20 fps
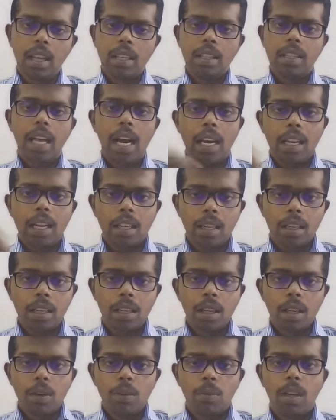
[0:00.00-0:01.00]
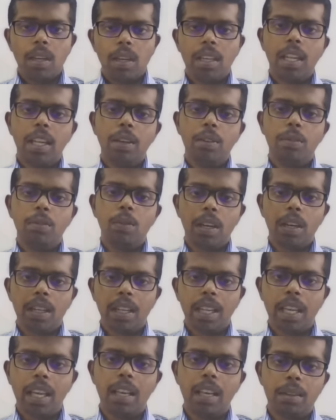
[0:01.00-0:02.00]
There only 1
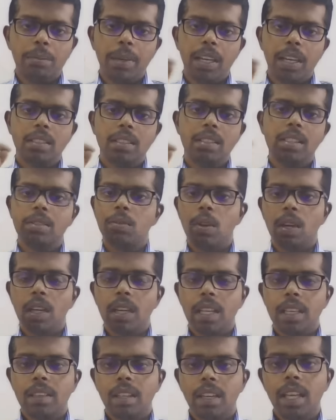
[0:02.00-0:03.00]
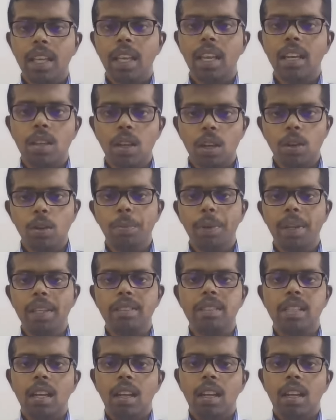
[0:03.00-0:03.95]
year, because only 300 rupees